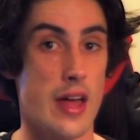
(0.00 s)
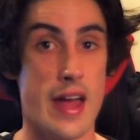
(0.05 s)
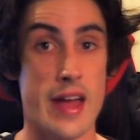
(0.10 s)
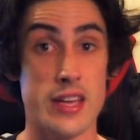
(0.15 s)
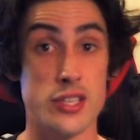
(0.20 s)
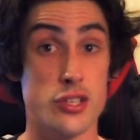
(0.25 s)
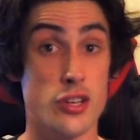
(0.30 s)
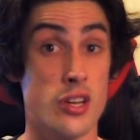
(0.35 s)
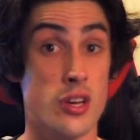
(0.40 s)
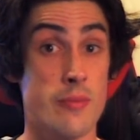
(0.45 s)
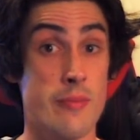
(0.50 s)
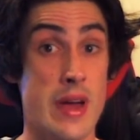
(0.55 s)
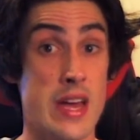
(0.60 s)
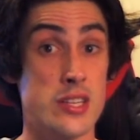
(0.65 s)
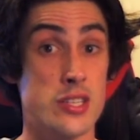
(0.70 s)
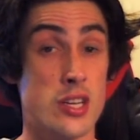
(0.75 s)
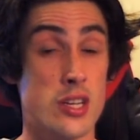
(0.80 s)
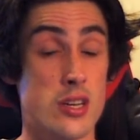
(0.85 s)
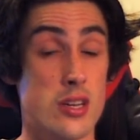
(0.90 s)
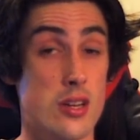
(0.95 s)
As you can
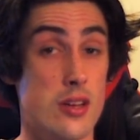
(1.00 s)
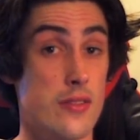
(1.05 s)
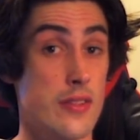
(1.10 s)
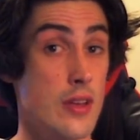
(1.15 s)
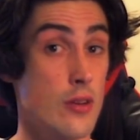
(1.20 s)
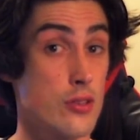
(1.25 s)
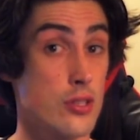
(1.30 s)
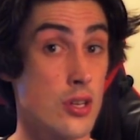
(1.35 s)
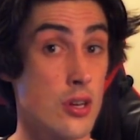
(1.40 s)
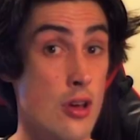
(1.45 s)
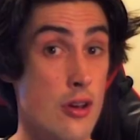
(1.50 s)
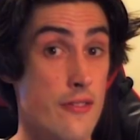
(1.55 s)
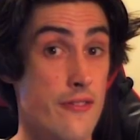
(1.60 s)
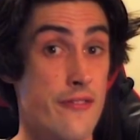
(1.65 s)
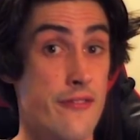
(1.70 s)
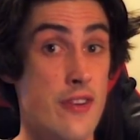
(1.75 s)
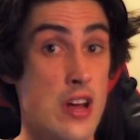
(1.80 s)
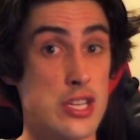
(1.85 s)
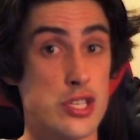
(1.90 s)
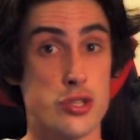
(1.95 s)
imagine, there was a lot of
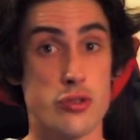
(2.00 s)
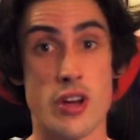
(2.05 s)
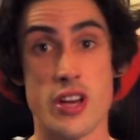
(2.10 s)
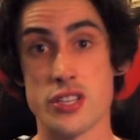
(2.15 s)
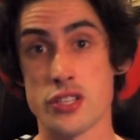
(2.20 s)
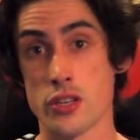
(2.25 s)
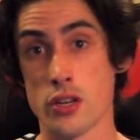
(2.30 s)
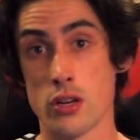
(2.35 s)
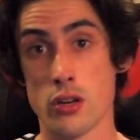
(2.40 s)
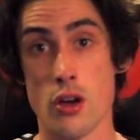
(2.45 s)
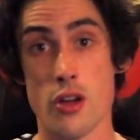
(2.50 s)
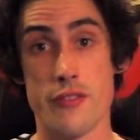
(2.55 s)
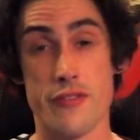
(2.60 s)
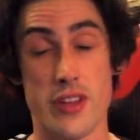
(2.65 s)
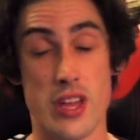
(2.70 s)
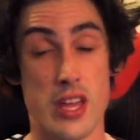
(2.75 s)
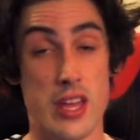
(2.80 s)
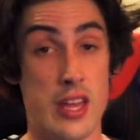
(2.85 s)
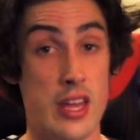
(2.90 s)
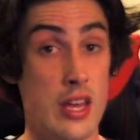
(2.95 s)
frustration, a lot of
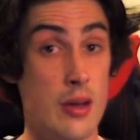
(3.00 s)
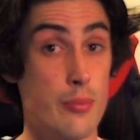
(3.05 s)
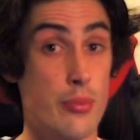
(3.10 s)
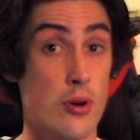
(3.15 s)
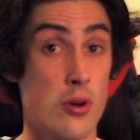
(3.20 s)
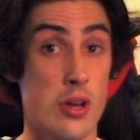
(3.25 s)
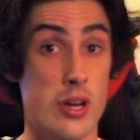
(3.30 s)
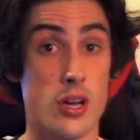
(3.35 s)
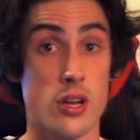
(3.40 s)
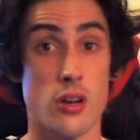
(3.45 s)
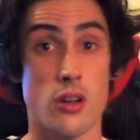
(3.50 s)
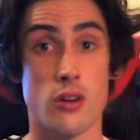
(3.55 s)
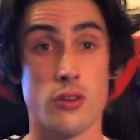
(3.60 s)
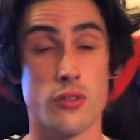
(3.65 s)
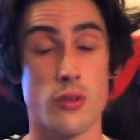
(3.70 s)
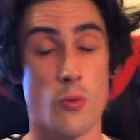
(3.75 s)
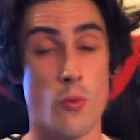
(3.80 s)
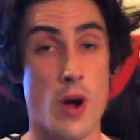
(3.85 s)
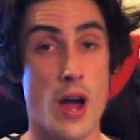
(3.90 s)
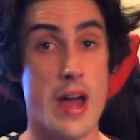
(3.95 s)
hair pulling
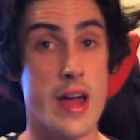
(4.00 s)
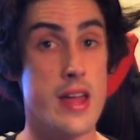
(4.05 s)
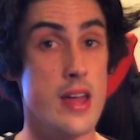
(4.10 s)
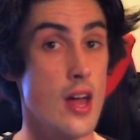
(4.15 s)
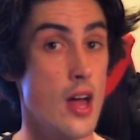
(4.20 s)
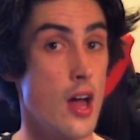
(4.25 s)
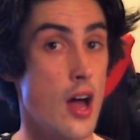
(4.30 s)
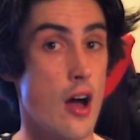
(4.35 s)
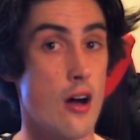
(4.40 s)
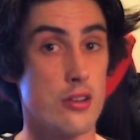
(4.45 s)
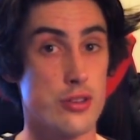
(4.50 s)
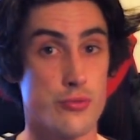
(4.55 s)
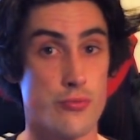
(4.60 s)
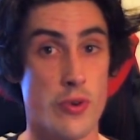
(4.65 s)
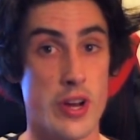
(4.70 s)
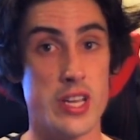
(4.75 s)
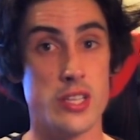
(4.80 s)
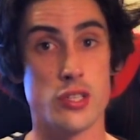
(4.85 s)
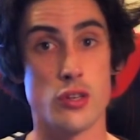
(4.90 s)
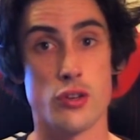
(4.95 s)
along the way. I was
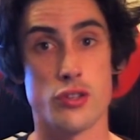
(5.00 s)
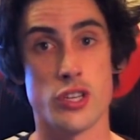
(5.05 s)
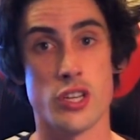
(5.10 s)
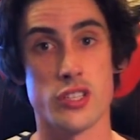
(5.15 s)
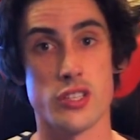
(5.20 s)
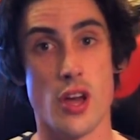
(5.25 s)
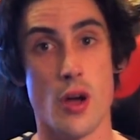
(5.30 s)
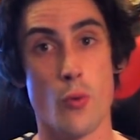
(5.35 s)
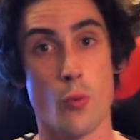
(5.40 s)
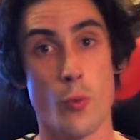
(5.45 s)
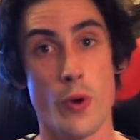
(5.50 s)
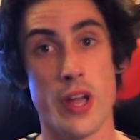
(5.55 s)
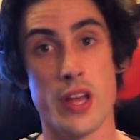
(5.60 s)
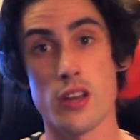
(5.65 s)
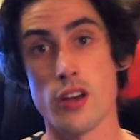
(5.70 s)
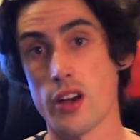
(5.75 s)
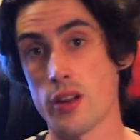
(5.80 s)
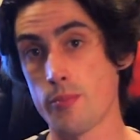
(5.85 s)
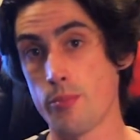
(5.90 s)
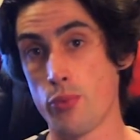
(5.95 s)
researching as I
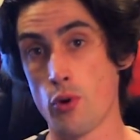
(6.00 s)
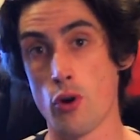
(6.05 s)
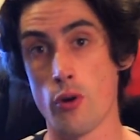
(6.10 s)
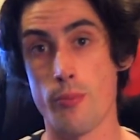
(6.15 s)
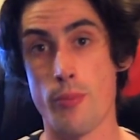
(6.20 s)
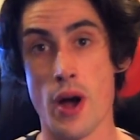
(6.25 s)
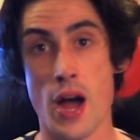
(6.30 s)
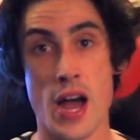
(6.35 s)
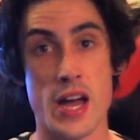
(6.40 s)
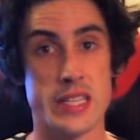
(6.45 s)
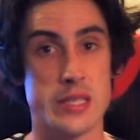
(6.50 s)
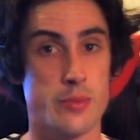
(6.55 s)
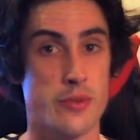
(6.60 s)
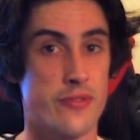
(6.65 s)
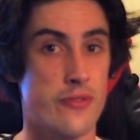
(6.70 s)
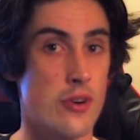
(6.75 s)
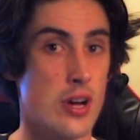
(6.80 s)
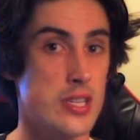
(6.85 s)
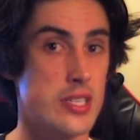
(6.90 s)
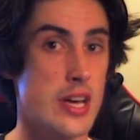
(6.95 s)
went. I'd bought parts
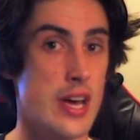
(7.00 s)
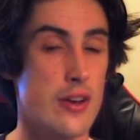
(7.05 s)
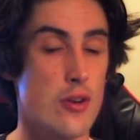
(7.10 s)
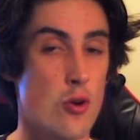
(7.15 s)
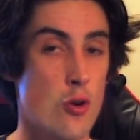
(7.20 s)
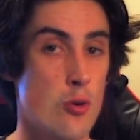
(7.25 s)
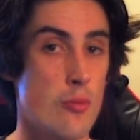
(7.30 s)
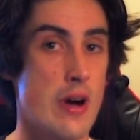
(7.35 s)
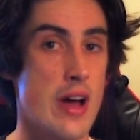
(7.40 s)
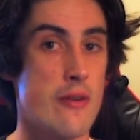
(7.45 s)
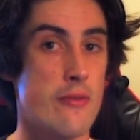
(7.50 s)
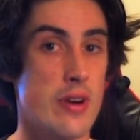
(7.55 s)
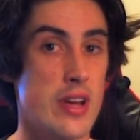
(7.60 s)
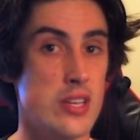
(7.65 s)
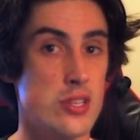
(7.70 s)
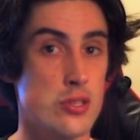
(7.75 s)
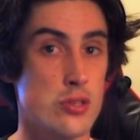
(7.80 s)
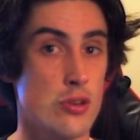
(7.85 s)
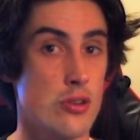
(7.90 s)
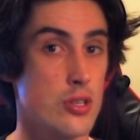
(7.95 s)
before I'd done all my
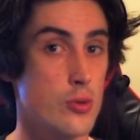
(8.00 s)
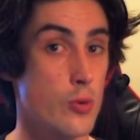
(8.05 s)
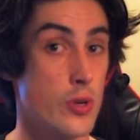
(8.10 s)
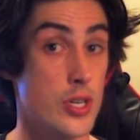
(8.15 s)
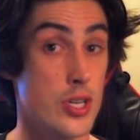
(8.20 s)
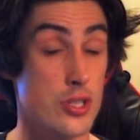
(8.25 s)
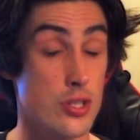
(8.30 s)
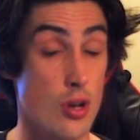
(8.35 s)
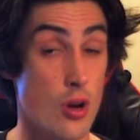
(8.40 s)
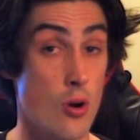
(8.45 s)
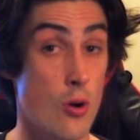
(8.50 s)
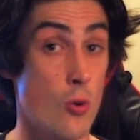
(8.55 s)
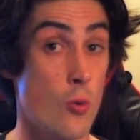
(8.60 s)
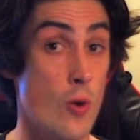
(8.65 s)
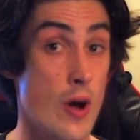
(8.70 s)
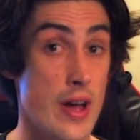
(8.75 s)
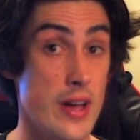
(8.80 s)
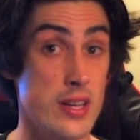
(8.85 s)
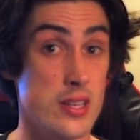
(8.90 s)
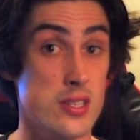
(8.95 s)
research, which is
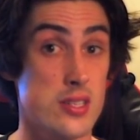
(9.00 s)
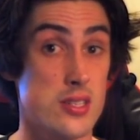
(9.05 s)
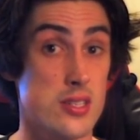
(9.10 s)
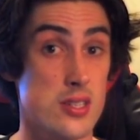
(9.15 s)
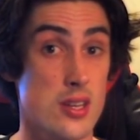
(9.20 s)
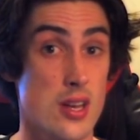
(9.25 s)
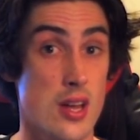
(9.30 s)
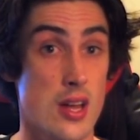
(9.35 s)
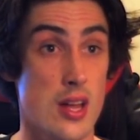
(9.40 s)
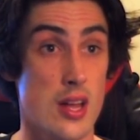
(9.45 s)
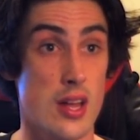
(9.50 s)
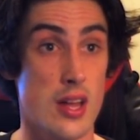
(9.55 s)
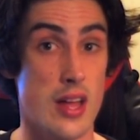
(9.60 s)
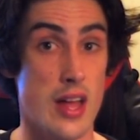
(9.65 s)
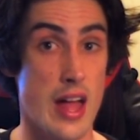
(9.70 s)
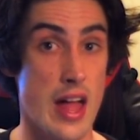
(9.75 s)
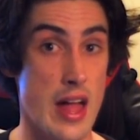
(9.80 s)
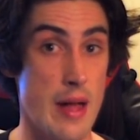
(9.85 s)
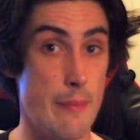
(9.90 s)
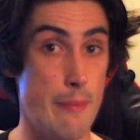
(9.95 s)
always
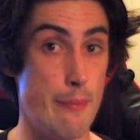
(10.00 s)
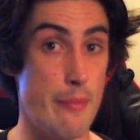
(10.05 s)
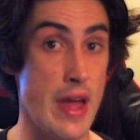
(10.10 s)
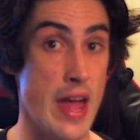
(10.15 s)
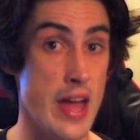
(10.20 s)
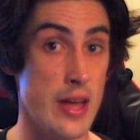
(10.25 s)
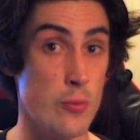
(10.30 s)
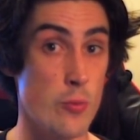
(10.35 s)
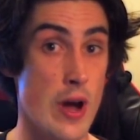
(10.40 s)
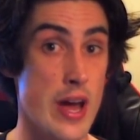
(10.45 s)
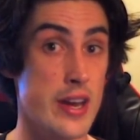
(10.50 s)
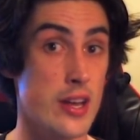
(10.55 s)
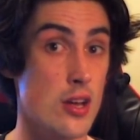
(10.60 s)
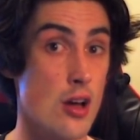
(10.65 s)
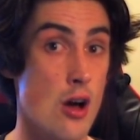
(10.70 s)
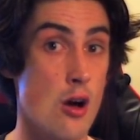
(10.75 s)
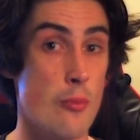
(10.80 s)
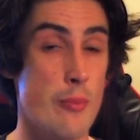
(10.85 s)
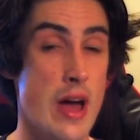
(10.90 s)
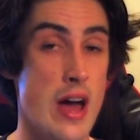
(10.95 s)
a bad way to
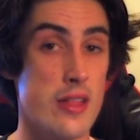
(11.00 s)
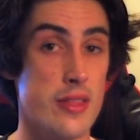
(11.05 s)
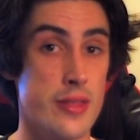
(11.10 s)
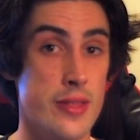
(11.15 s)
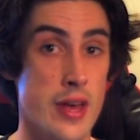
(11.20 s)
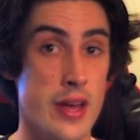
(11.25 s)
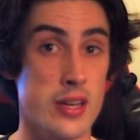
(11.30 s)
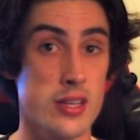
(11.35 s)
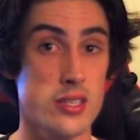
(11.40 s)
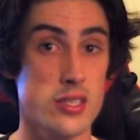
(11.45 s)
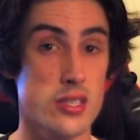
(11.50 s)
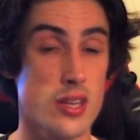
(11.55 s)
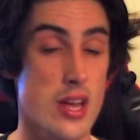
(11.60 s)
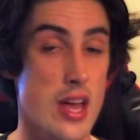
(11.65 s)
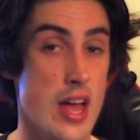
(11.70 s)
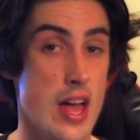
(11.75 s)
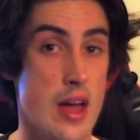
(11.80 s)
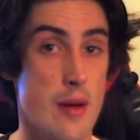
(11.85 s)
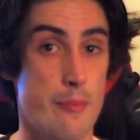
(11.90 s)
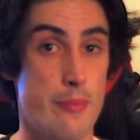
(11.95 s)
go about things.
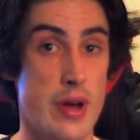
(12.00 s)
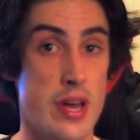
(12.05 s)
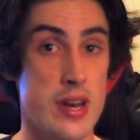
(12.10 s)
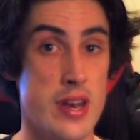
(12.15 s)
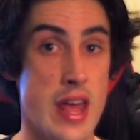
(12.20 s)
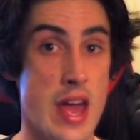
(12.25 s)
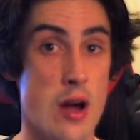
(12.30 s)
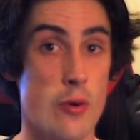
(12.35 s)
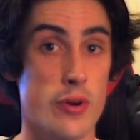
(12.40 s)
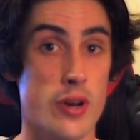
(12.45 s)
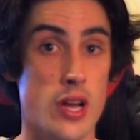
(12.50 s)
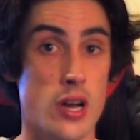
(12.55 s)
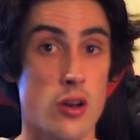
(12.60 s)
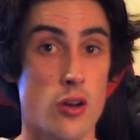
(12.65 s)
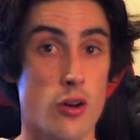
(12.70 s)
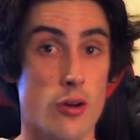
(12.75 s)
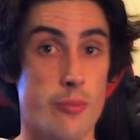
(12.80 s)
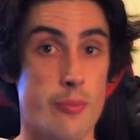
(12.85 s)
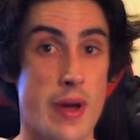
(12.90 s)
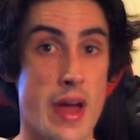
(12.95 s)
But now when I
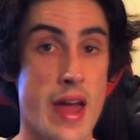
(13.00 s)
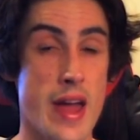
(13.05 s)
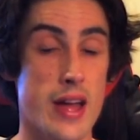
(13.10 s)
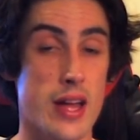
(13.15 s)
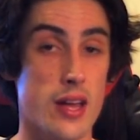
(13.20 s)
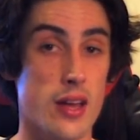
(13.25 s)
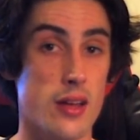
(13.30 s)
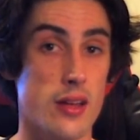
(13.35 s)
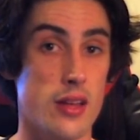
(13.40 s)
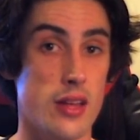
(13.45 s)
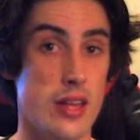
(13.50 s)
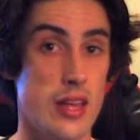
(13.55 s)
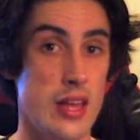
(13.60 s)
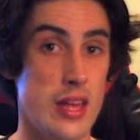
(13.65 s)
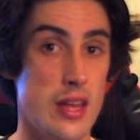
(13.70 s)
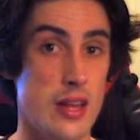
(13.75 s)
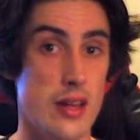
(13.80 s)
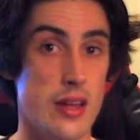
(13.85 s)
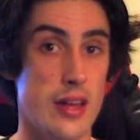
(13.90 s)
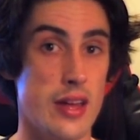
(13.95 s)
look back,
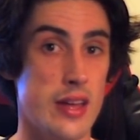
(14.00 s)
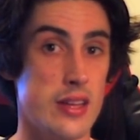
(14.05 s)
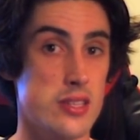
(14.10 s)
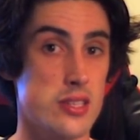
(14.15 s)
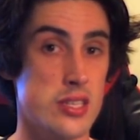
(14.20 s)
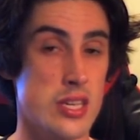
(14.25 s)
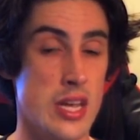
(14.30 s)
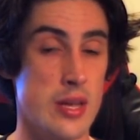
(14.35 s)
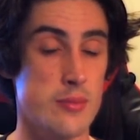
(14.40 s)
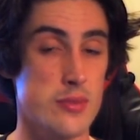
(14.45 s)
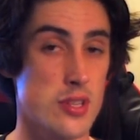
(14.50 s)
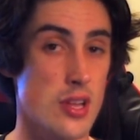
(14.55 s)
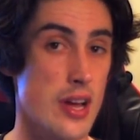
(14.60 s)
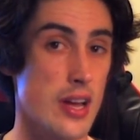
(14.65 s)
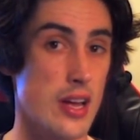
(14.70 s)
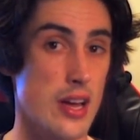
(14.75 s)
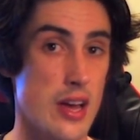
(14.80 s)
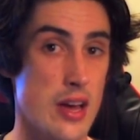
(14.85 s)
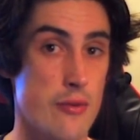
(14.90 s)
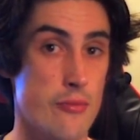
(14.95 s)
it seems
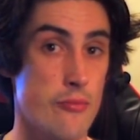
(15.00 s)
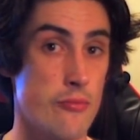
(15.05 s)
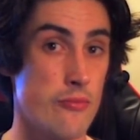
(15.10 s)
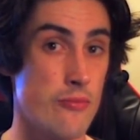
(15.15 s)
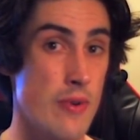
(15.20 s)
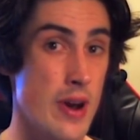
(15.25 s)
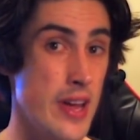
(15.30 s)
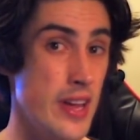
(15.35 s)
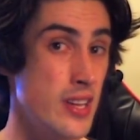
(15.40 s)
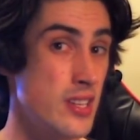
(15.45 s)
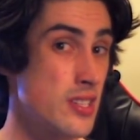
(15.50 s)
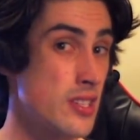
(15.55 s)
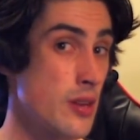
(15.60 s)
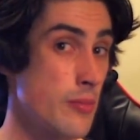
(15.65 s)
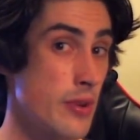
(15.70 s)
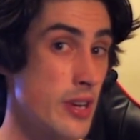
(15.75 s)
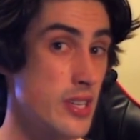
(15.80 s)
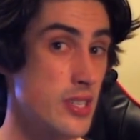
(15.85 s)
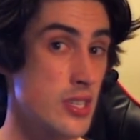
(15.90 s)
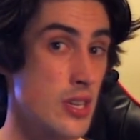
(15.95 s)
like a
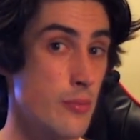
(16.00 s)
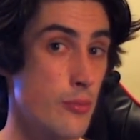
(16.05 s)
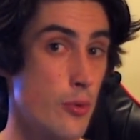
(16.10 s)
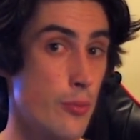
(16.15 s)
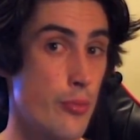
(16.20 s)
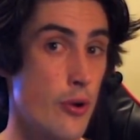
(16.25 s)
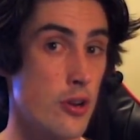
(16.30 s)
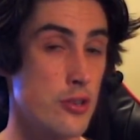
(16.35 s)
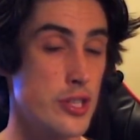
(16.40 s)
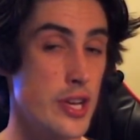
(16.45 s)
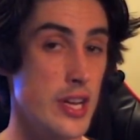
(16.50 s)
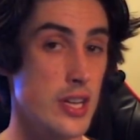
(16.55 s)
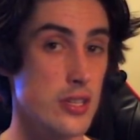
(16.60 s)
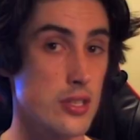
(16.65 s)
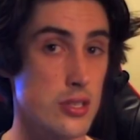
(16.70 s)
reasonably simple project.